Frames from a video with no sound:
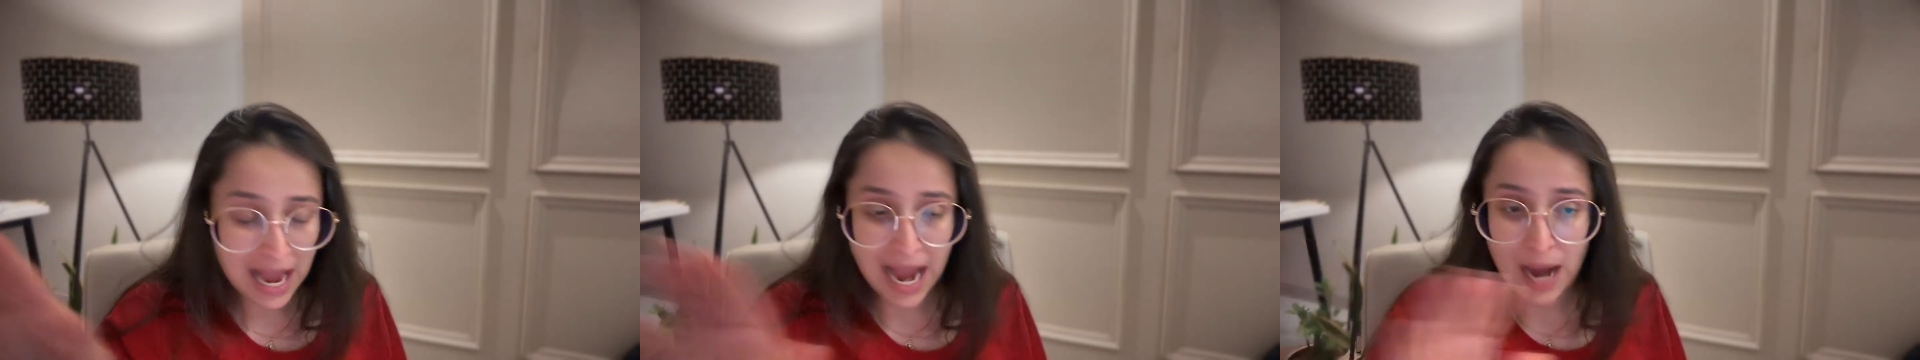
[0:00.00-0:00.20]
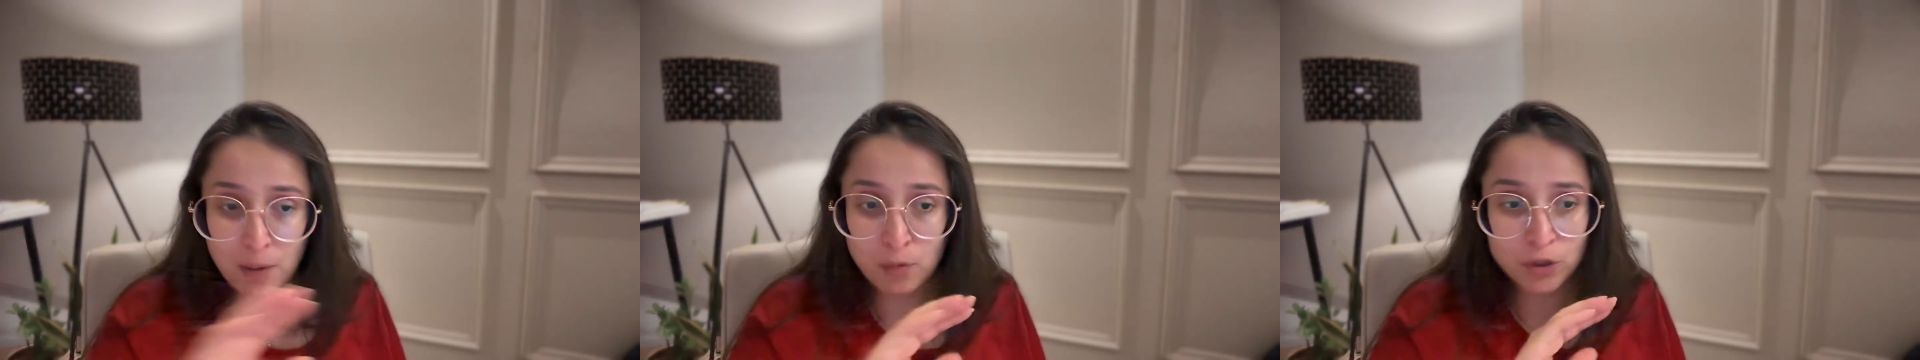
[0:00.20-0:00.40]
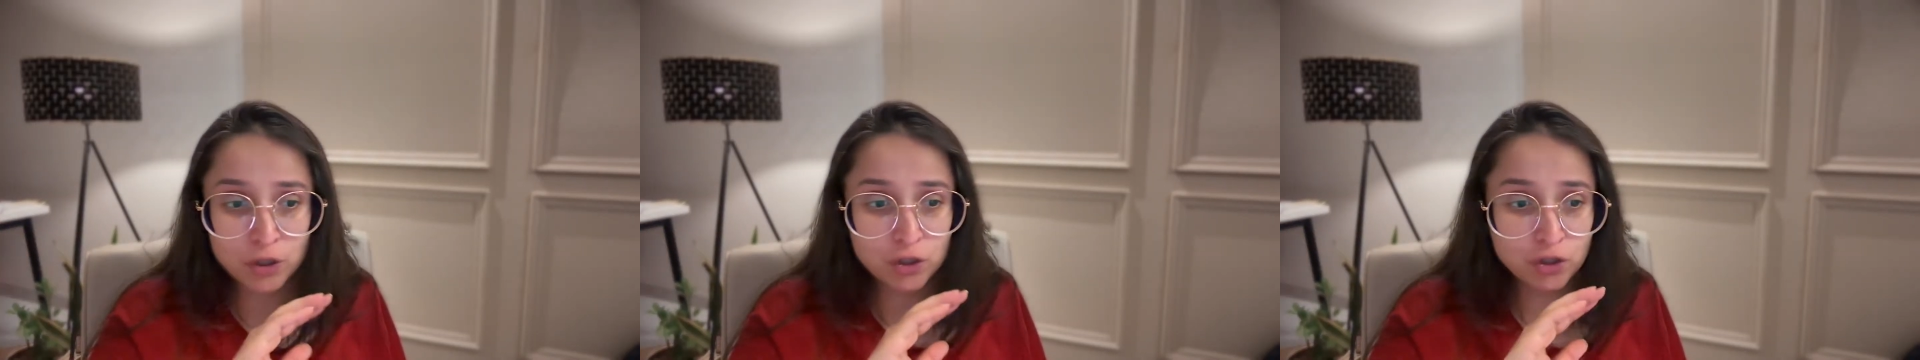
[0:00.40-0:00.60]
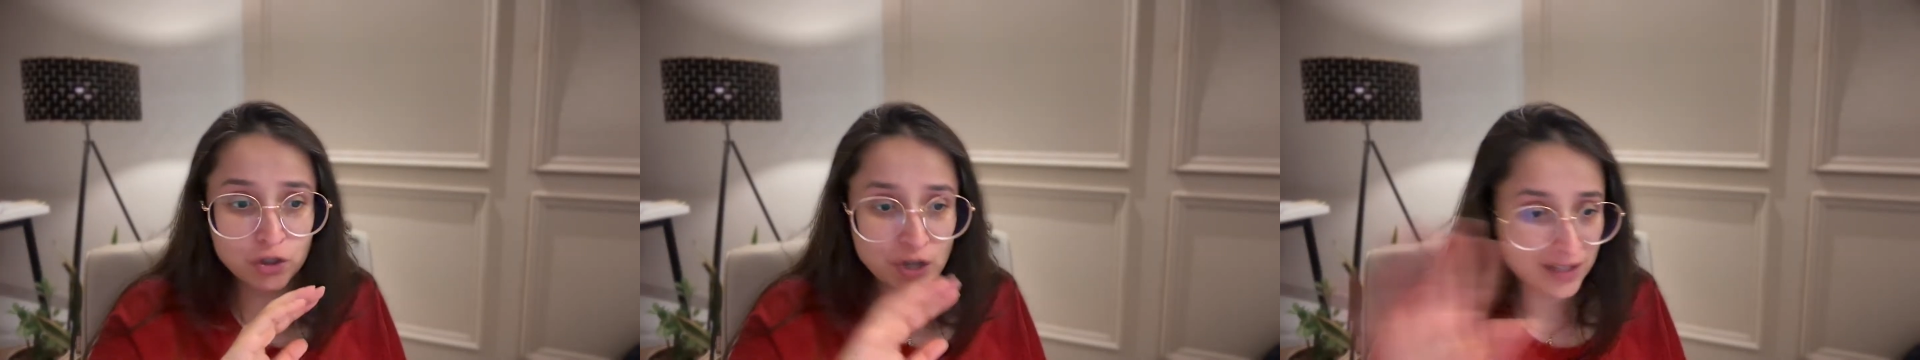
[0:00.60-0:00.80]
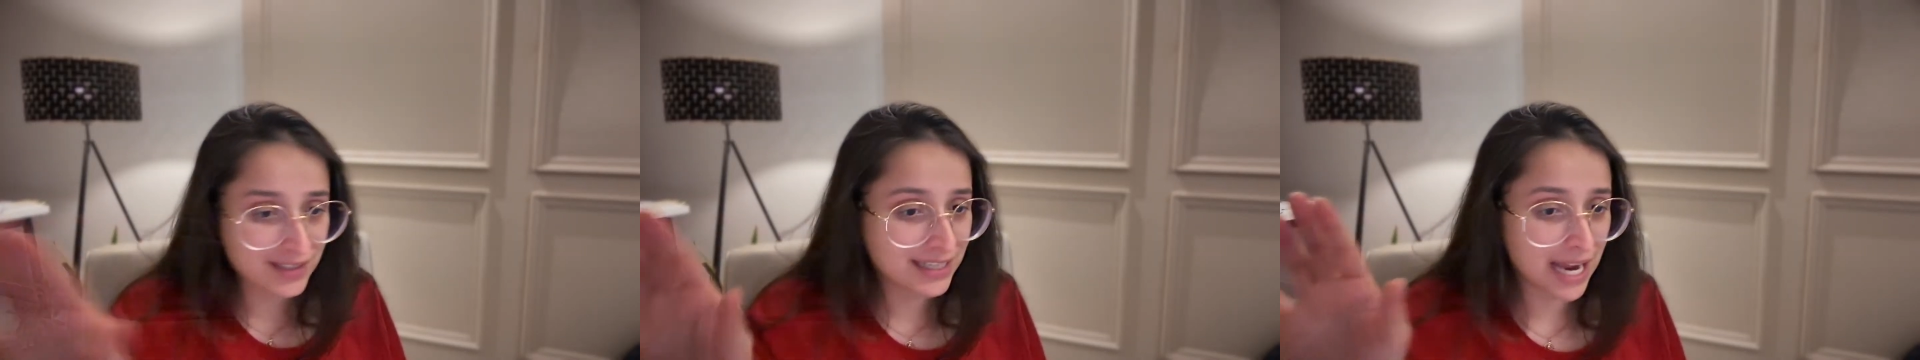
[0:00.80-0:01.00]
I would
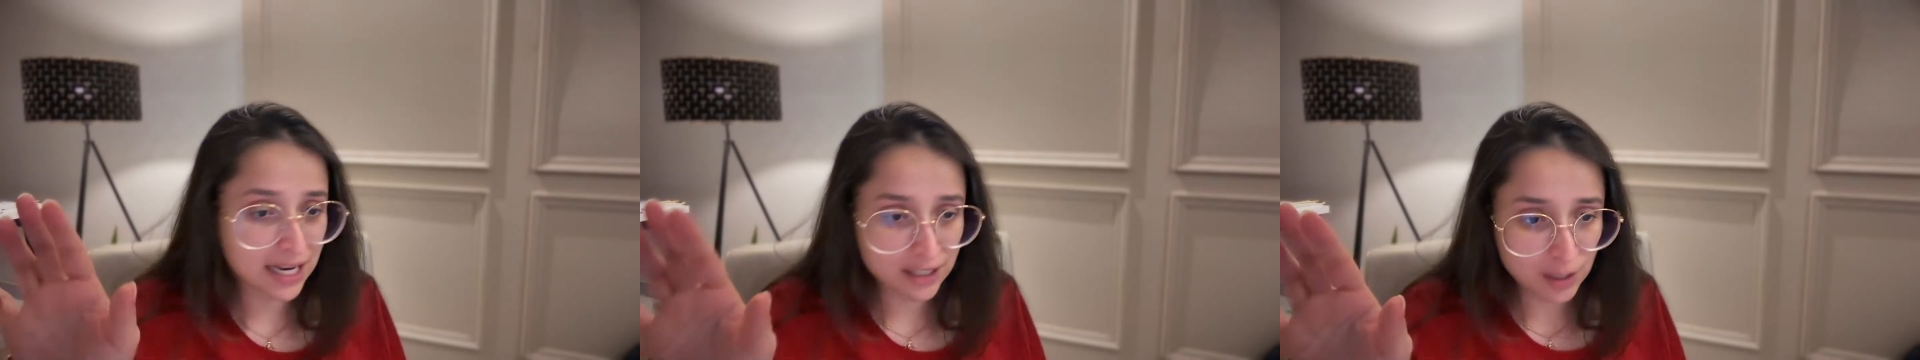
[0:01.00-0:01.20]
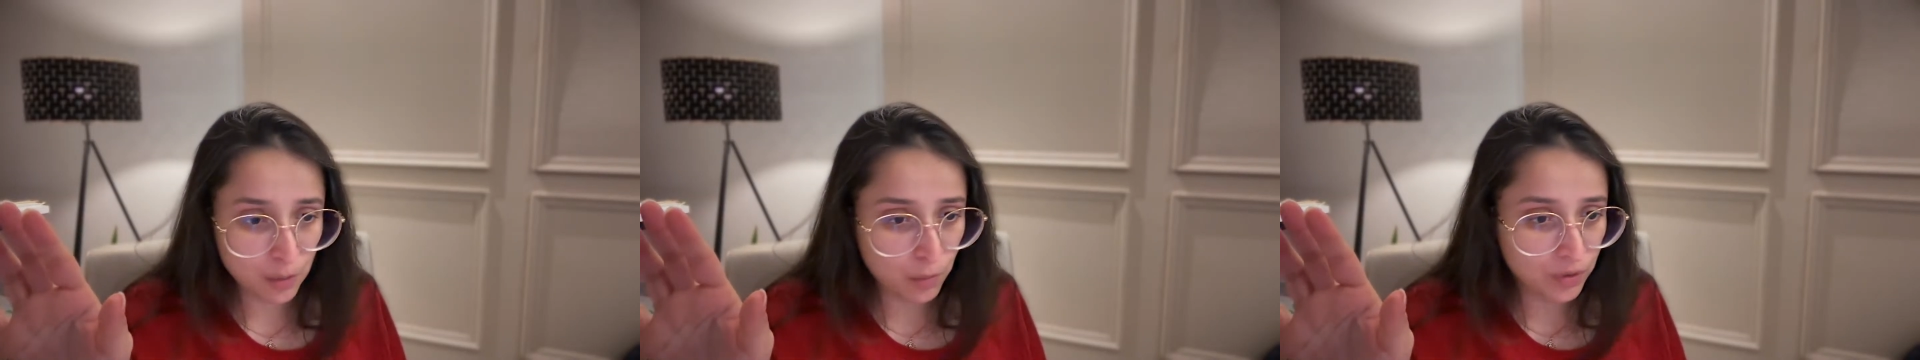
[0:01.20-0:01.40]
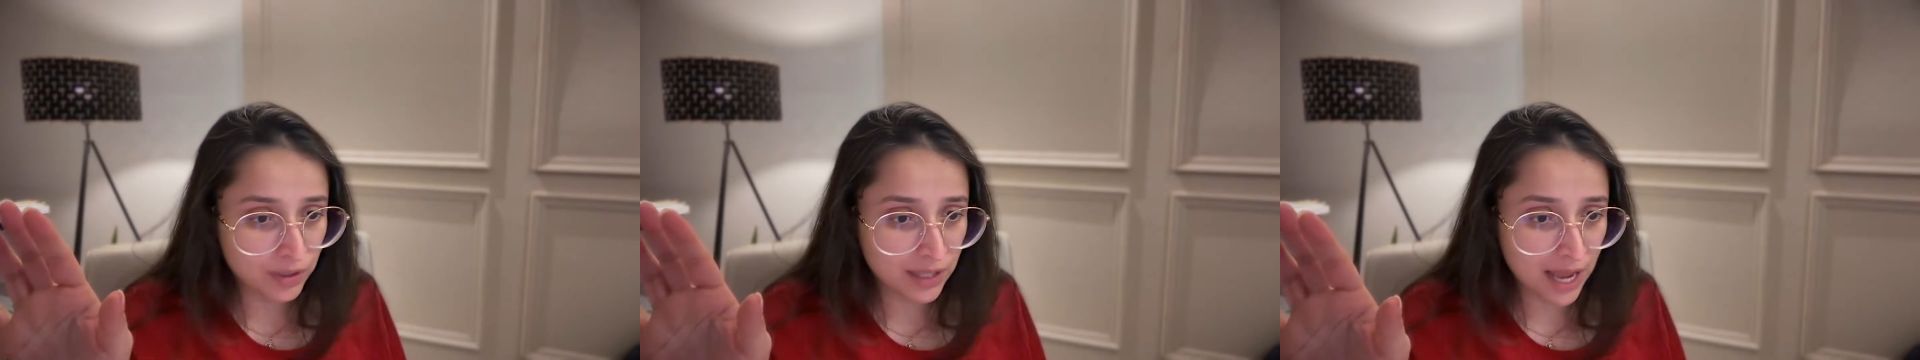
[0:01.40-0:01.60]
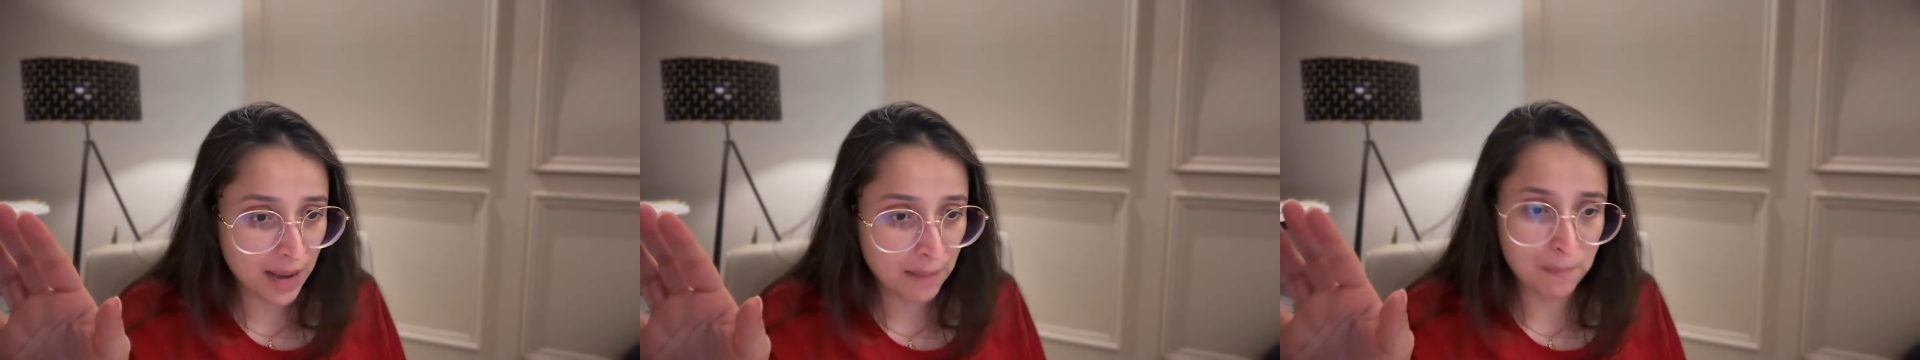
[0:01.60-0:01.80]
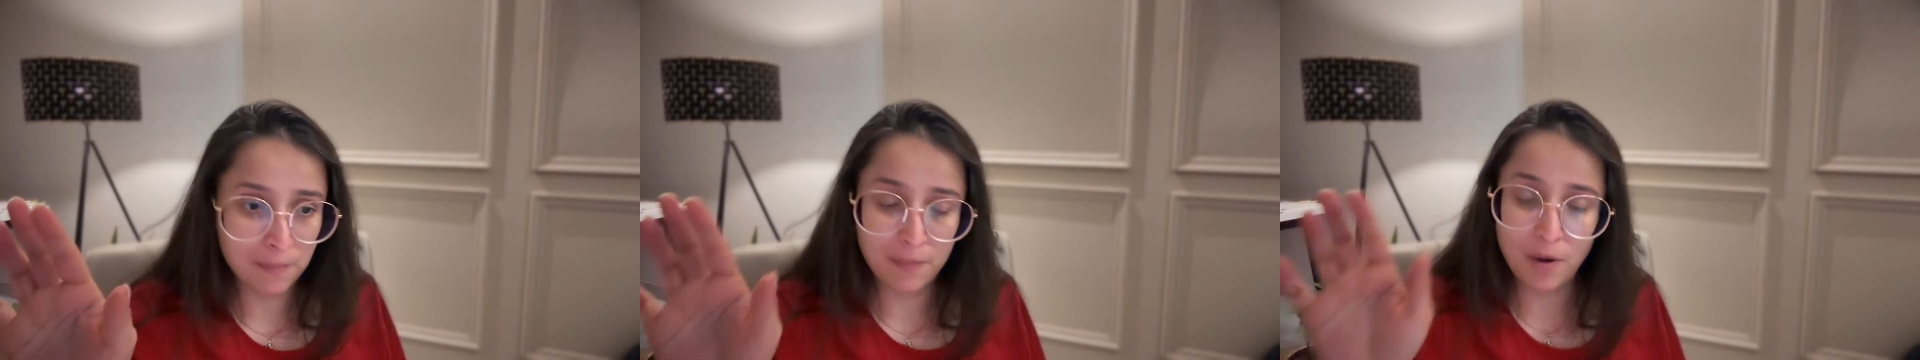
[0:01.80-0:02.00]
just catch up with
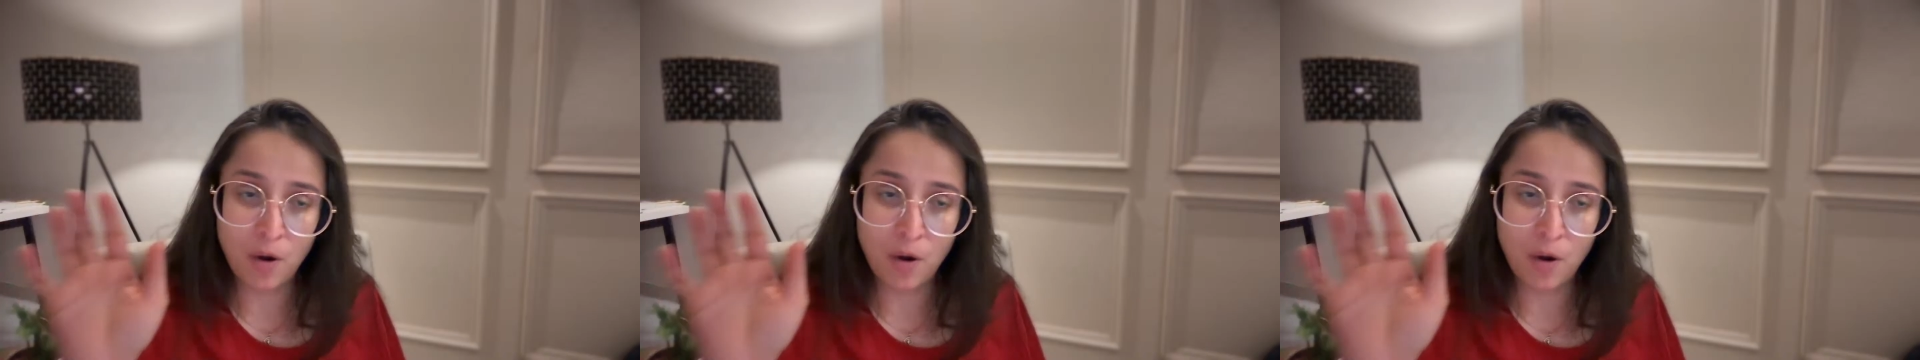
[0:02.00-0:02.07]
them